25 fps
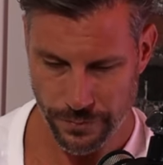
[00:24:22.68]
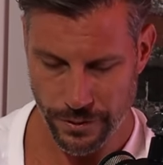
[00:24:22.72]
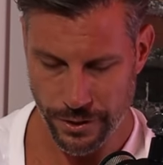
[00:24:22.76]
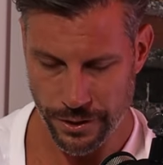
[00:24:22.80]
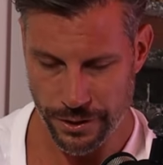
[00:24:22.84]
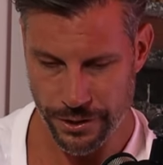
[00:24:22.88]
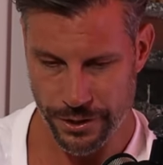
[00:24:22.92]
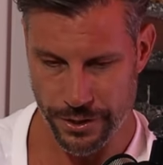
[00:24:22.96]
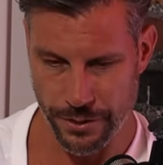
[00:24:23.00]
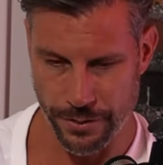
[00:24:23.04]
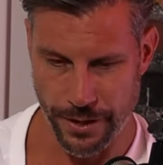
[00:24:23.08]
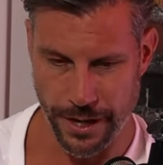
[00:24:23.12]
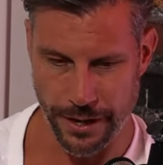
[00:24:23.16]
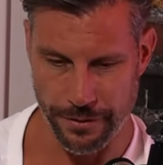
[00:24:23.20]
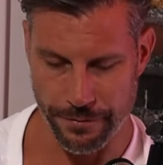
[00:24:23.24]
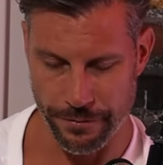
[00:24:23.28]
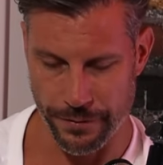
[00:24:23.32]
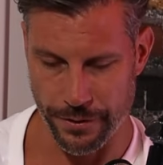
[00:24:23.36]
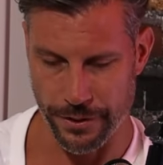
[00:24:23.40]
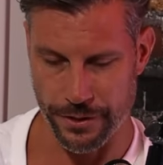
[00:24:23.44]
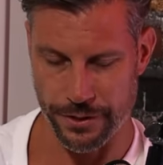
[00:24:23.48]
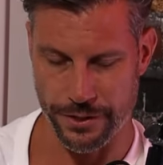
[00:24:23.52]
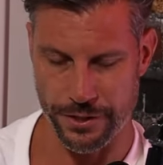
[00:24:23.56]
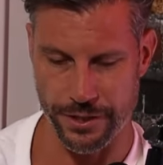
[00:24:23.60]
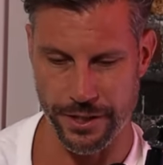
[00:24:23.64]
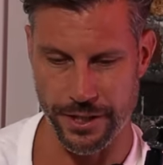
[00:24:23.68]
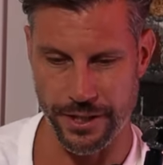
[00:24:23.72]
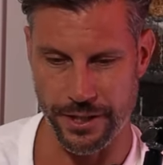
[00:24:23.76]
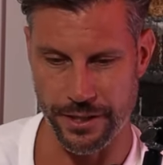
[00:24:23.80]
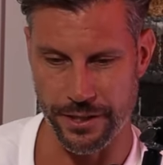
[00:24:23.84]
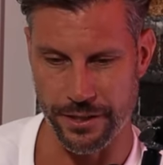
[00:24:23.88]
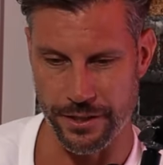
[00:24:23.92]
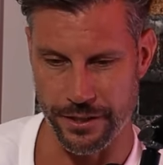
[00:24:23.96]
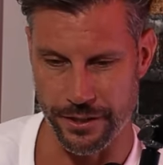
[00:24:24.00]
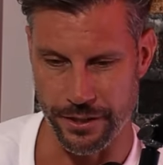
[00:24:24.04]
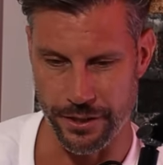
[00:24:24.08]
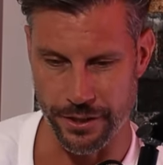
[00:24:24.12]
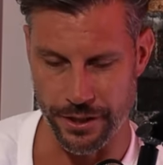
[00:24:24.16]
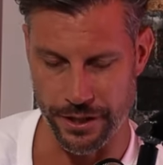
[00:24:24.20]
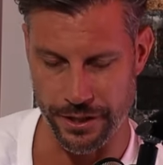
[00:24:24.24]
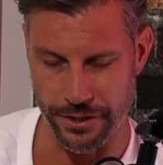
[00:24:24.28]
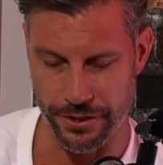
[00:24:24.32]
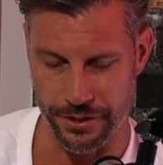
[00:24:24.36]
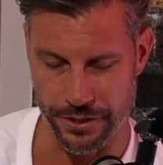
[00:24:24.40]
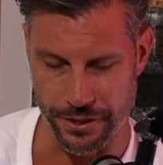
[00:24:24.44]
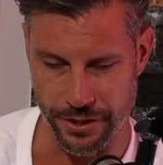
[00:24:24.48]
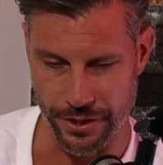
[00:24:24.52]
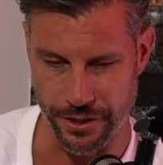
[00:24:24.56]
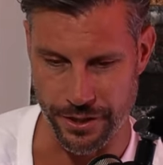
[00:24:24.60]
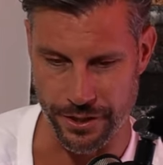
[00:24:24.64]
to our first year uni
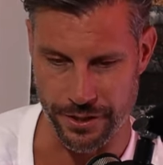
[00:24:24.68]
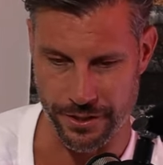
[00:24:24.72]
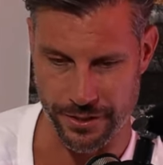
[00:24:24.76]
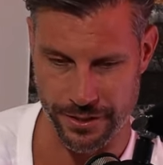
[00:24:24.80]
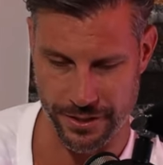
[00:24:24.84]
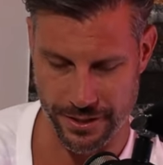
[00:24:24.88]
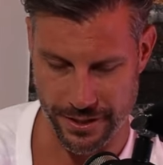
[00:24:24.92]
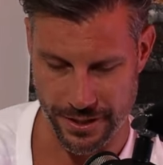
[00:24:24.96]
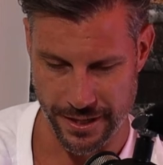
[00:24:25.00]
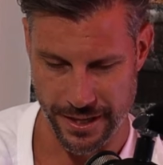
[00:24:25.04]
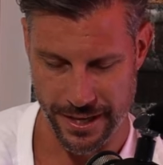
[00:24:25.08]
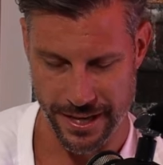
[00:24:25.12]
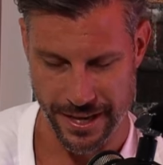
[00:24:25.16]
students,